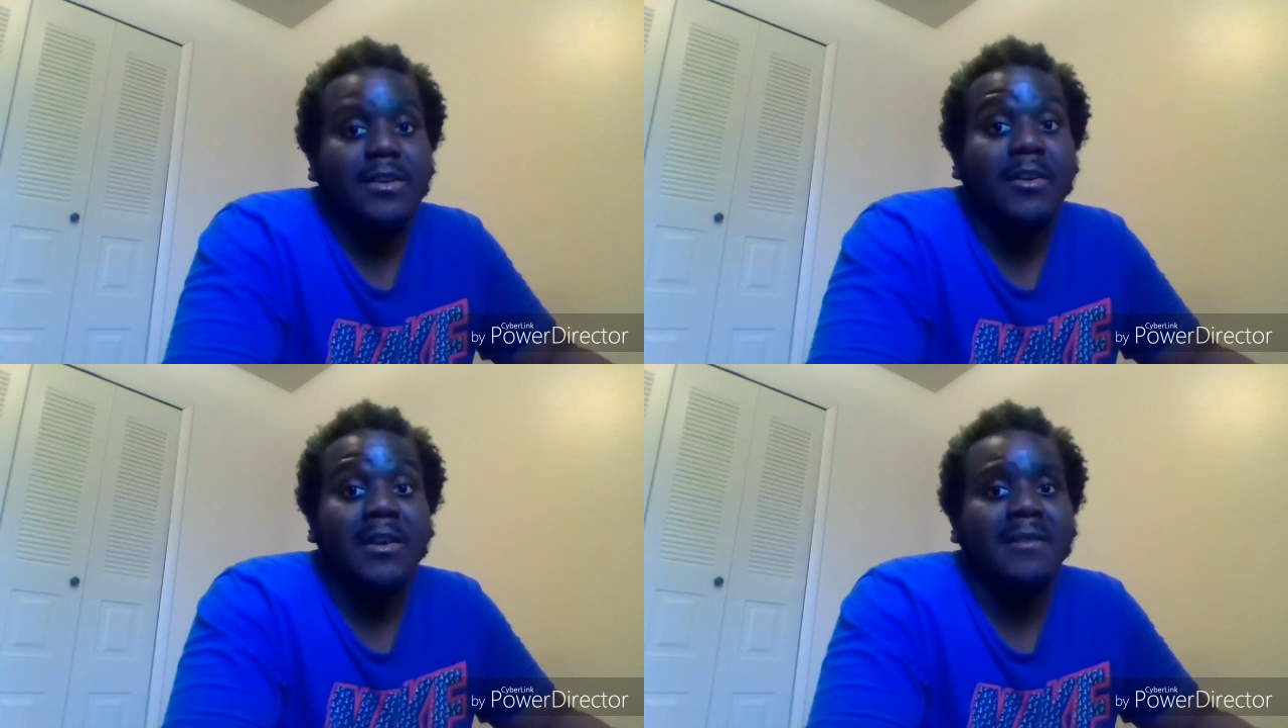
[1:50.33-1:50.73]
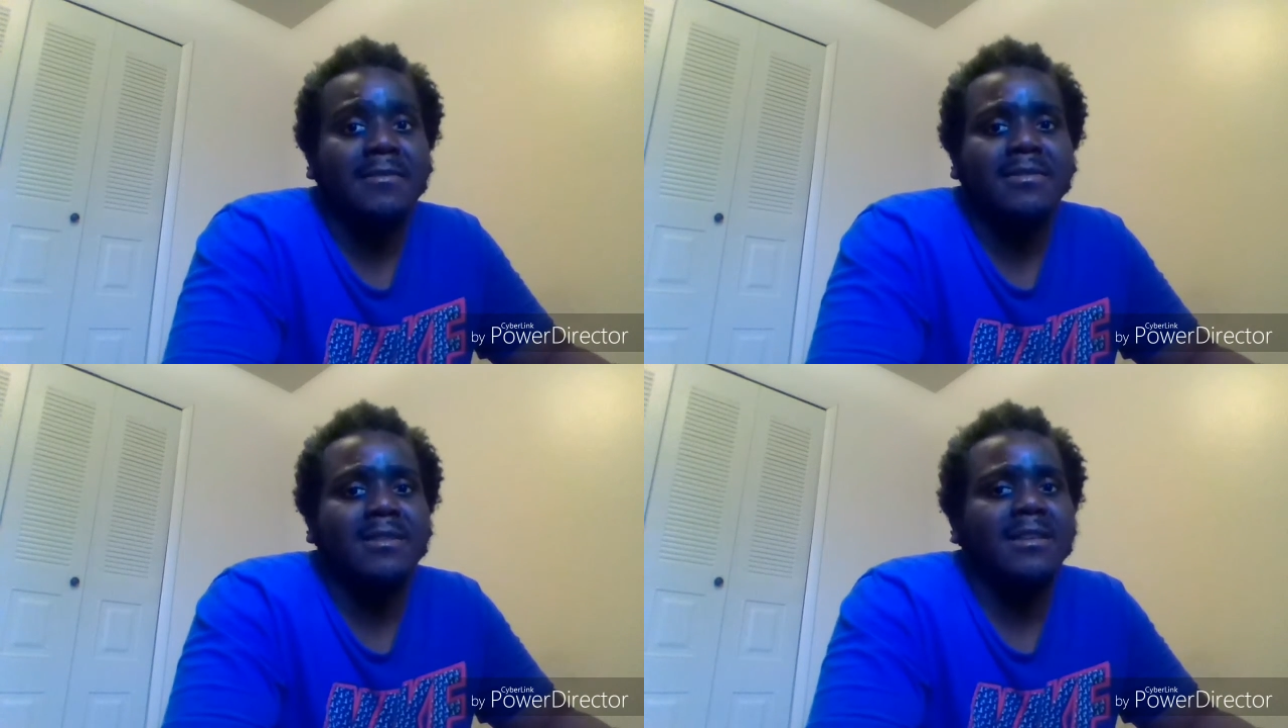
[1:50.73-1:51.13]
Oh,
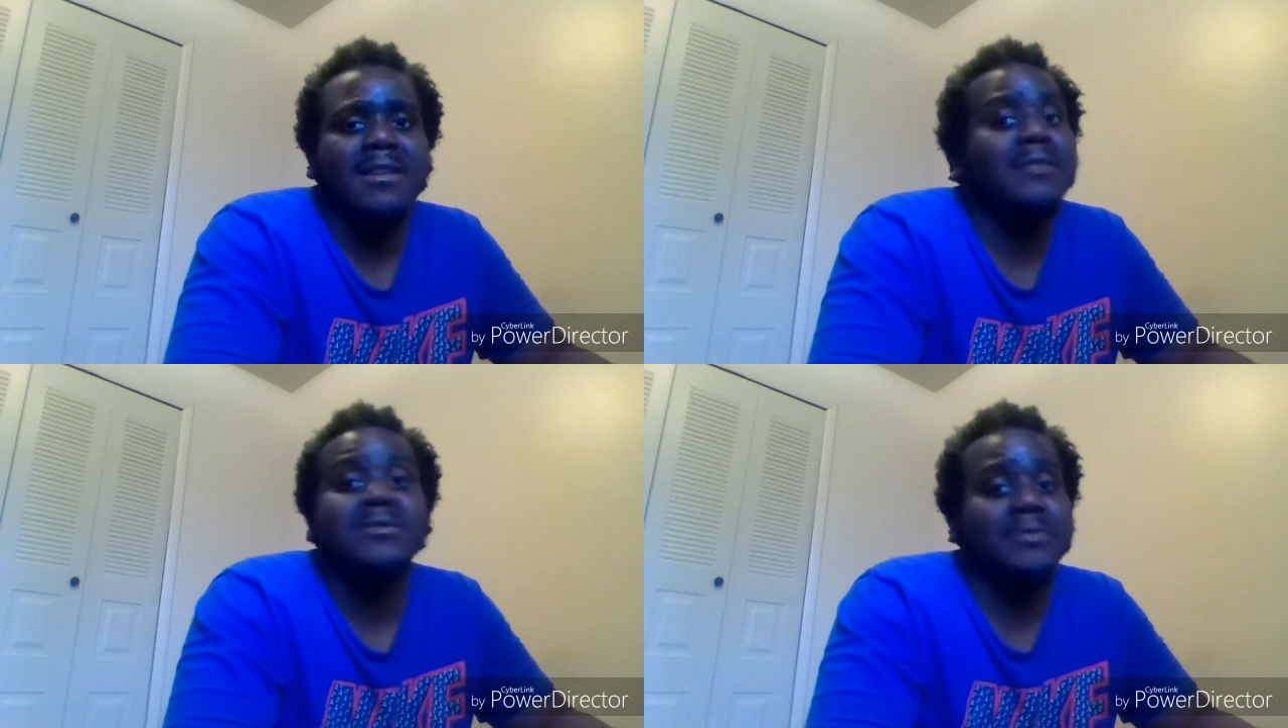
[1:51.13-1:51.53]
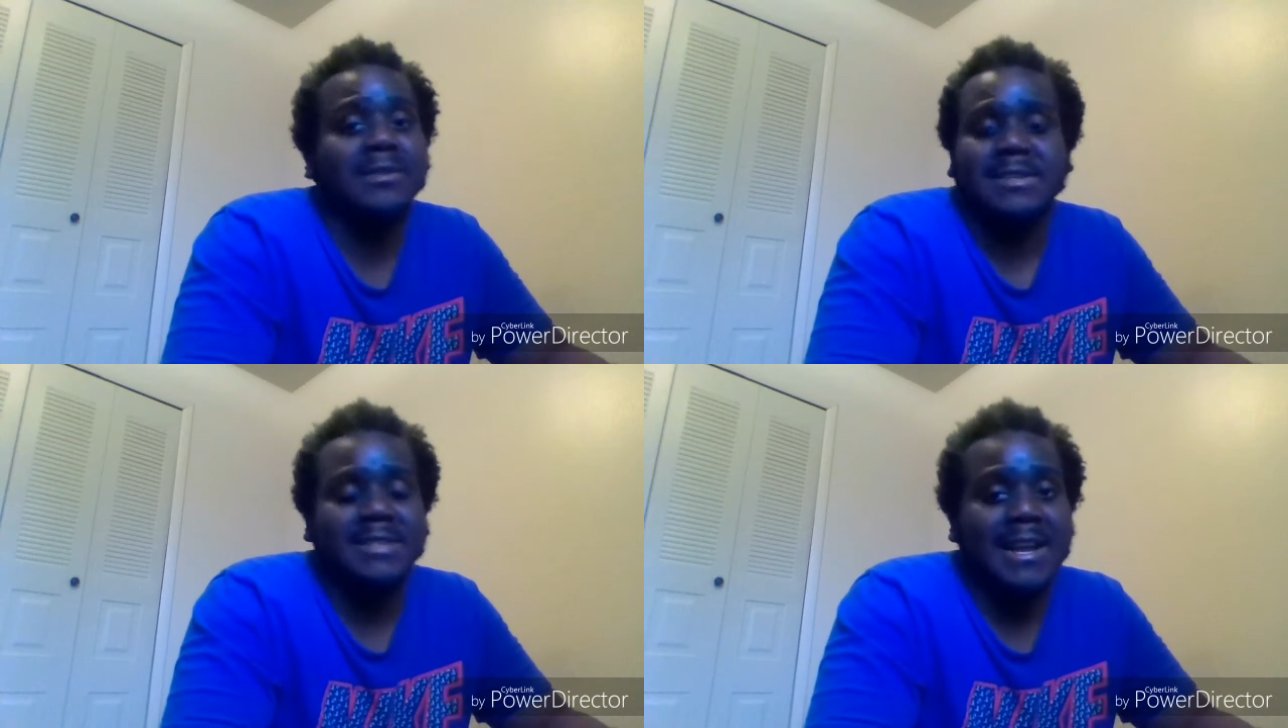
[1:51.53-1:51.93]
and it was
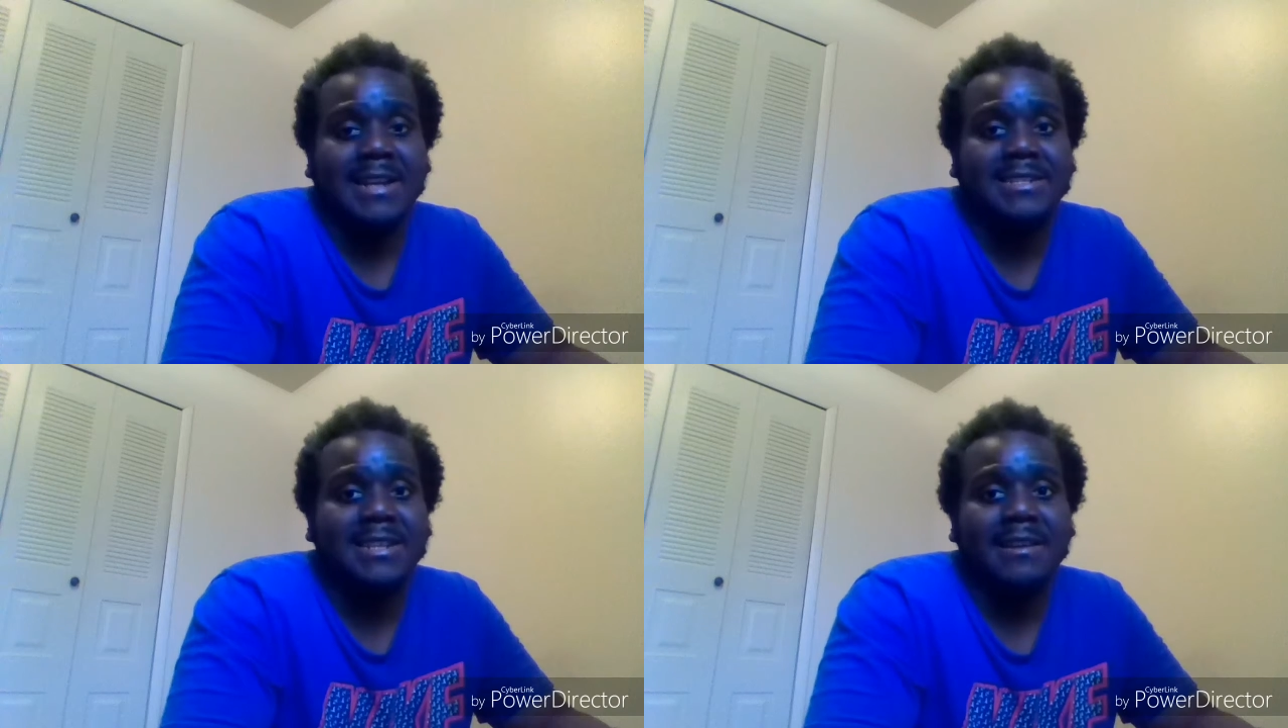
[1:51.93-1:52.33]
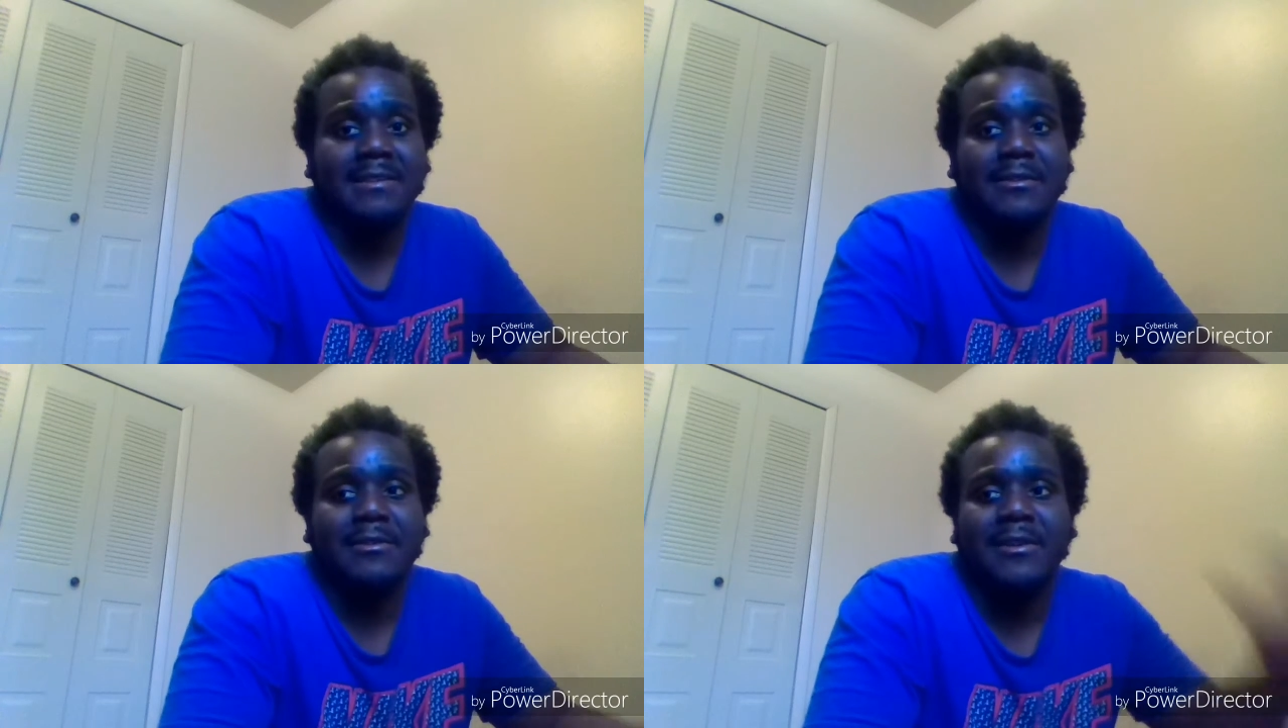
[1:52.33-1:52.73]
really sad seeing
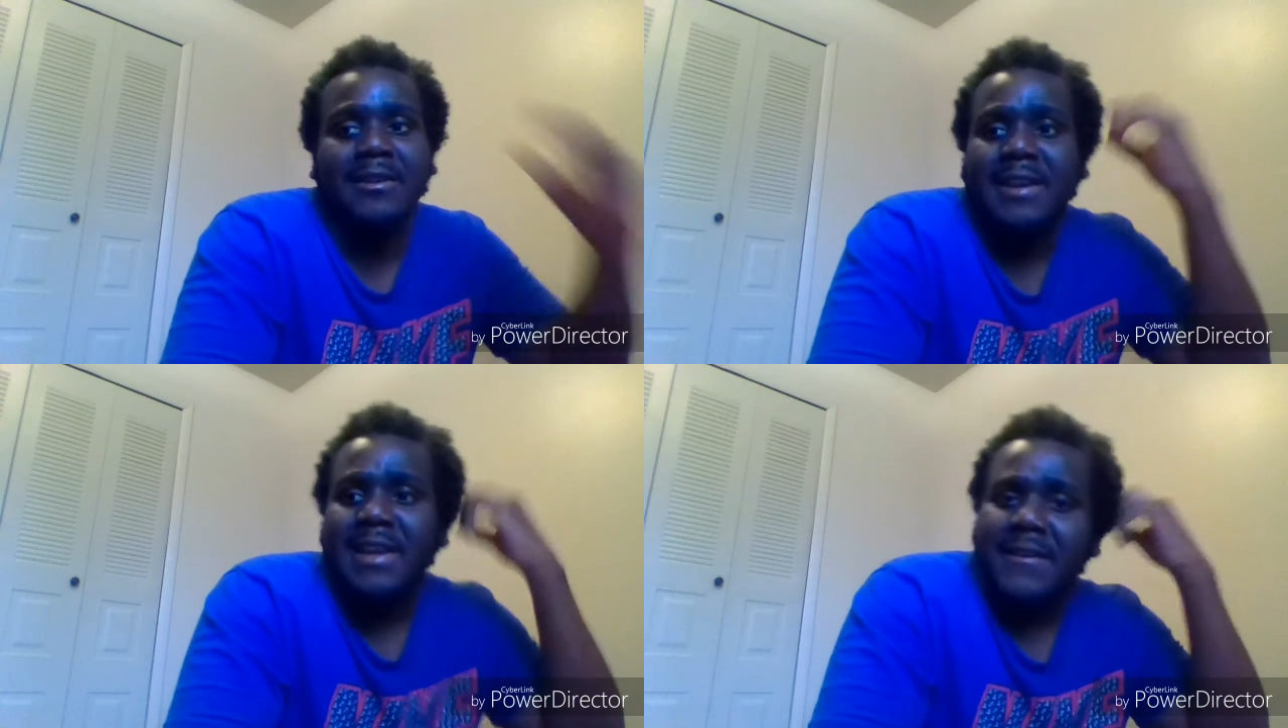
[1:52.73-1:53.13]
Thor.